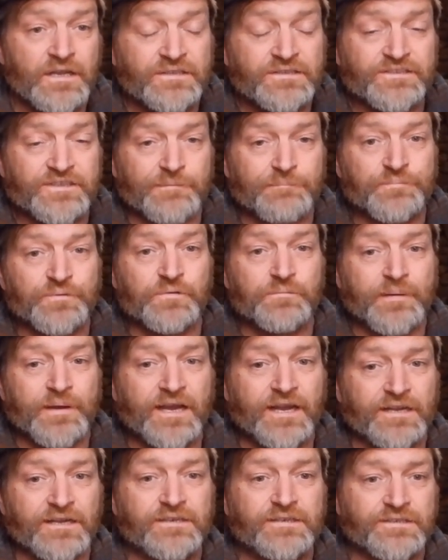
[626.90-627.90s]
sub you
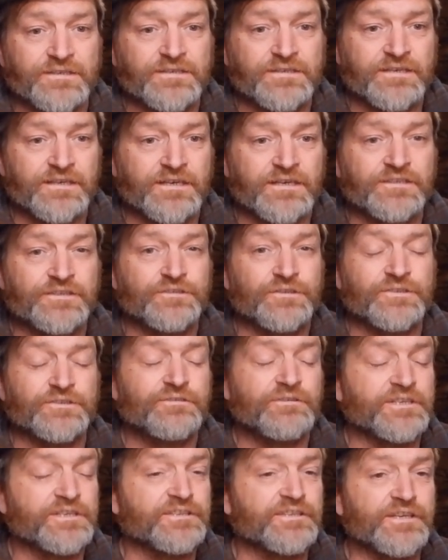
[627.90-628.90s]
back, and I
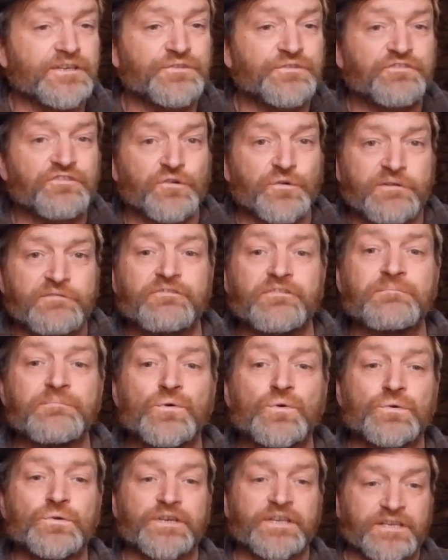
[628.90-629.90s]
try to go through every
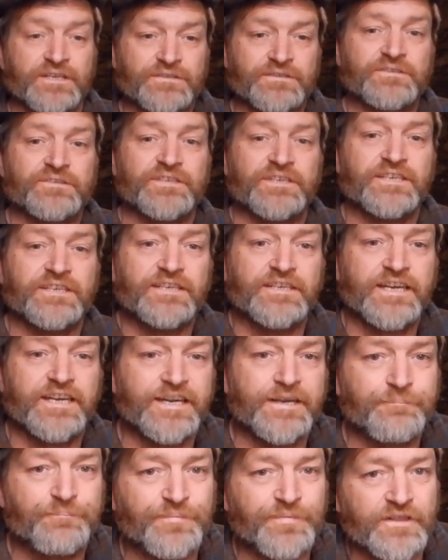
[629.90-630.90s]
morning and see
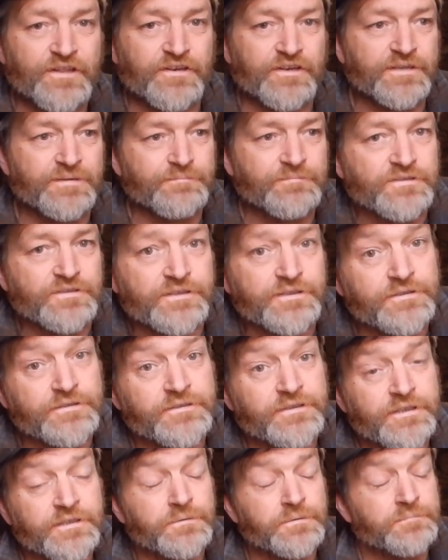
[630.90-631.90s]
you know, see
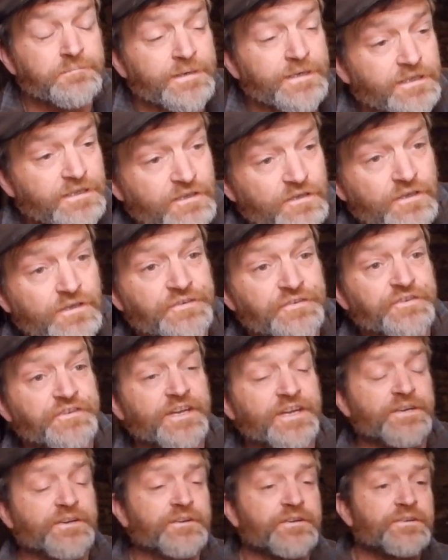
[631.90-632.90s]
who's making
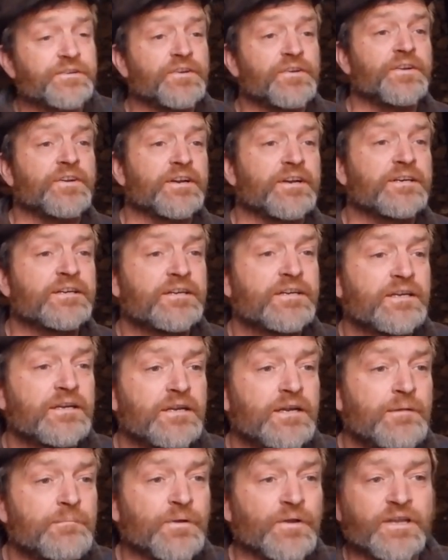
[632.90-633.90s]
content. And,
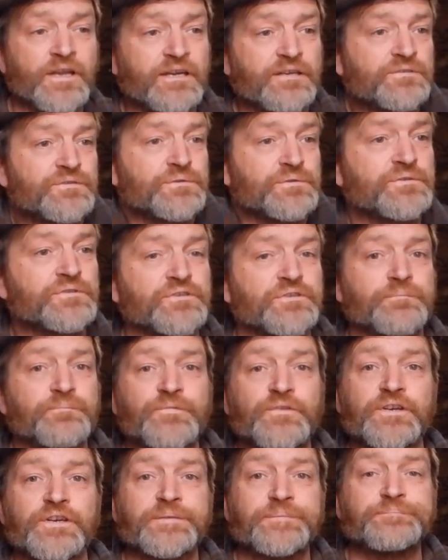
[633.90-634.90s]
but yeah, it's awesome,
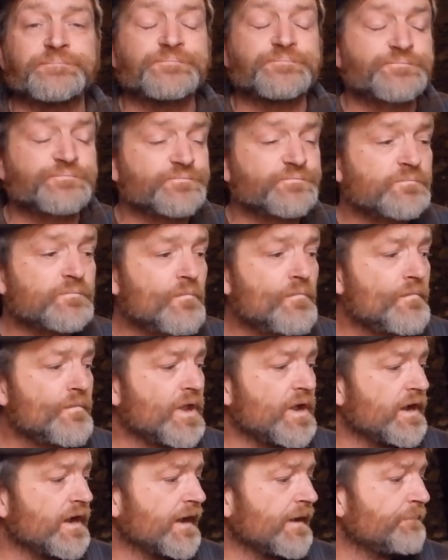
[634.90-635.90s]
you
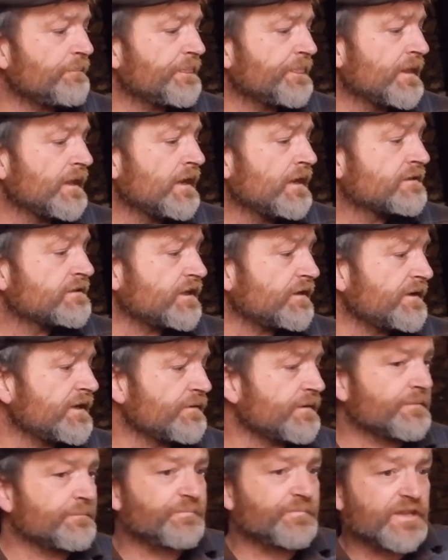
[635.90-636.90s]
know. So
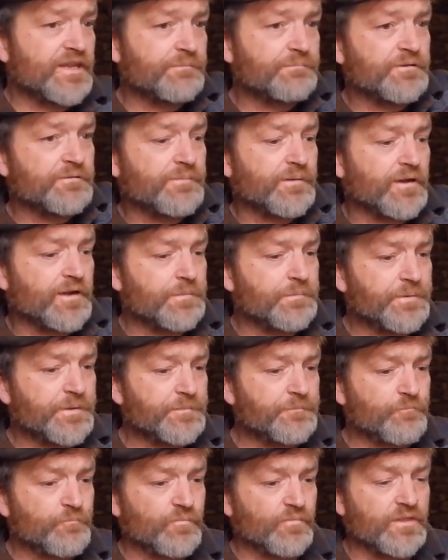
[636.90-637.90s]
anyway, happy
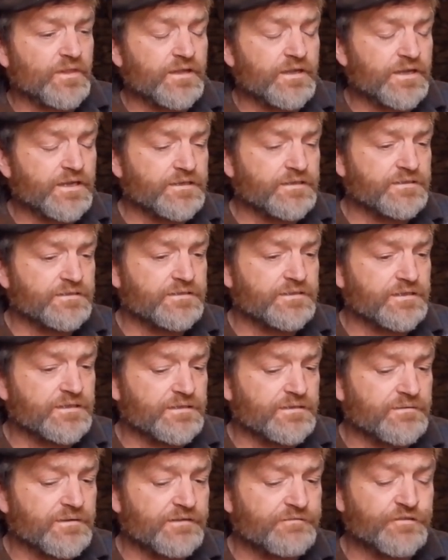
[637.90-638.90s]
piping, and
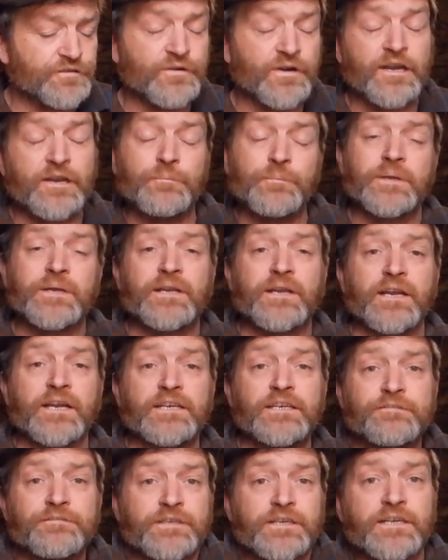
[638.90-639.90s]
have a great
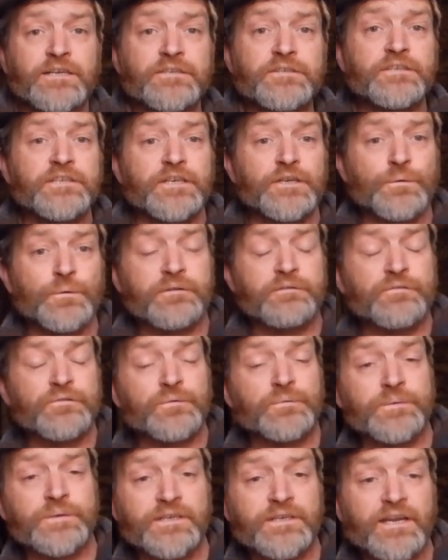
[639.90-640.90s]
weekend if I don't see you over
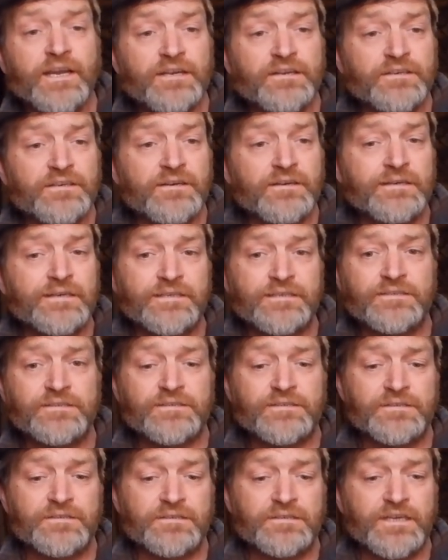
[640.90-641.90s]
the weekend,
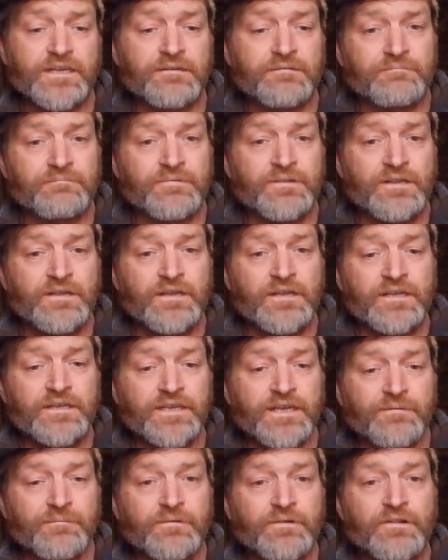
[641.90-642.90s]
guys. And
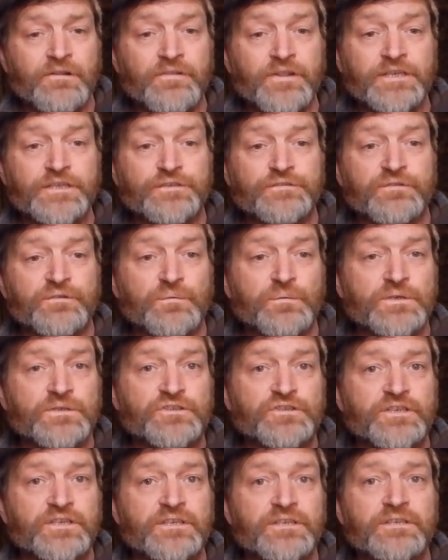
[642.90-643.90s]
yeah, thanks for
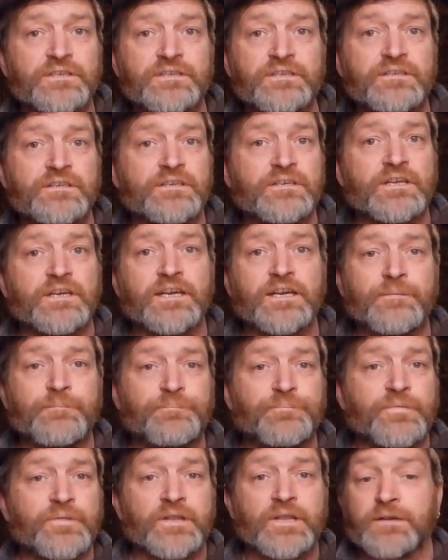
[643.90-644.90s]
watching,
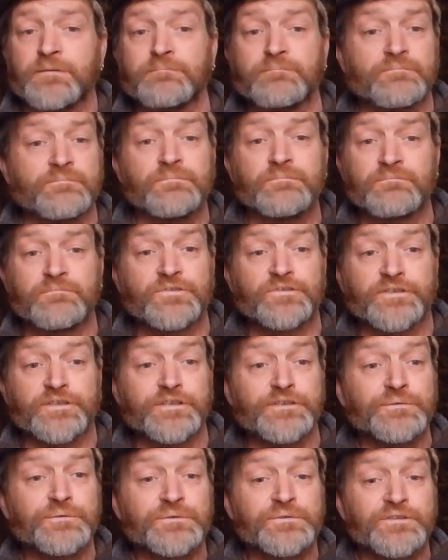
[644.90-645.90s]
and yeah, see
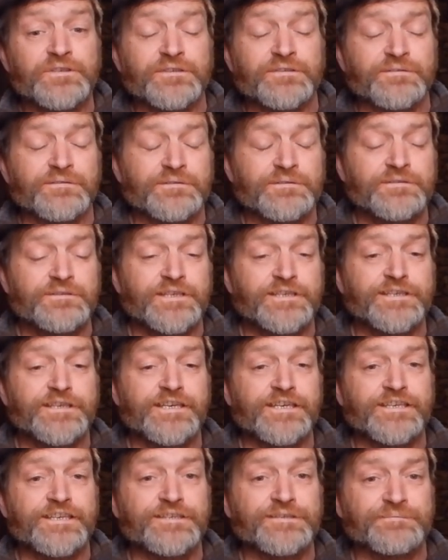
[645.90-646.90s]
you all soon. Take
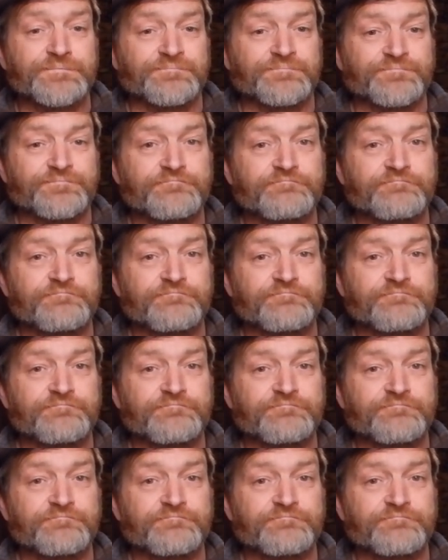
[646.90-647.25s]
care now.